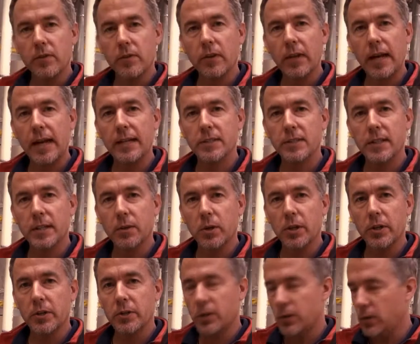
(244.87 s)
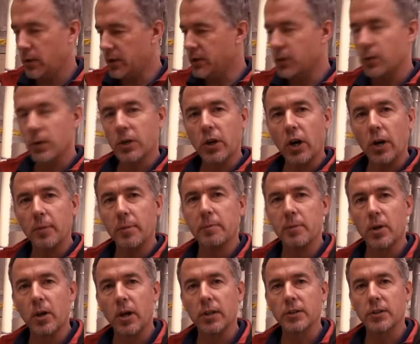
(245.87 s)
The last thing we're going to do is do a carbon
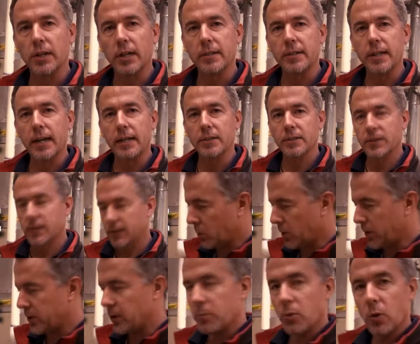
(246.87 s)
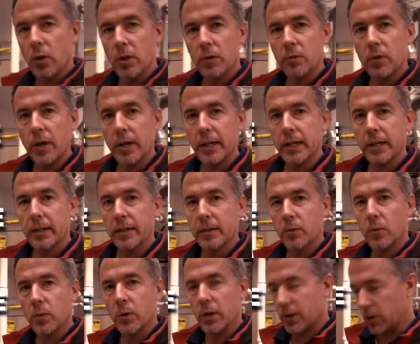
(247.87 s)
monoxide test. With your boiler running,
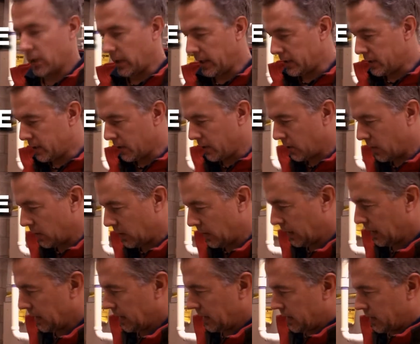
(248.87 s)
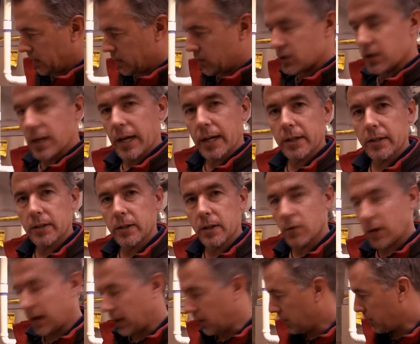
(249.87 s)
we're going to check
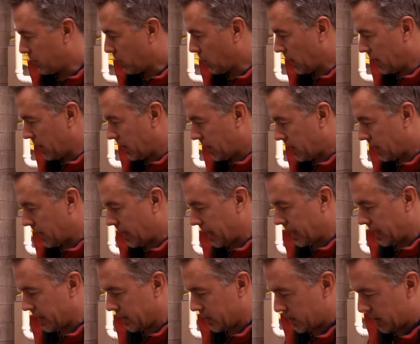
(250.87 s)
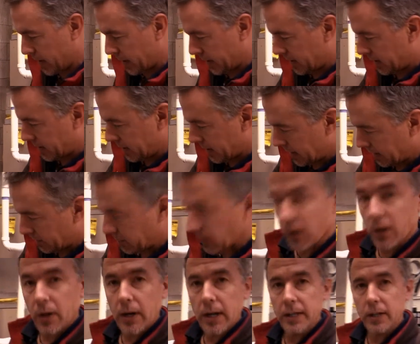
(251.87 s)
around the boiler and check
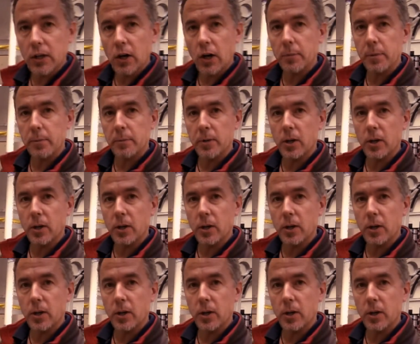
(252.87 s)
for any carbon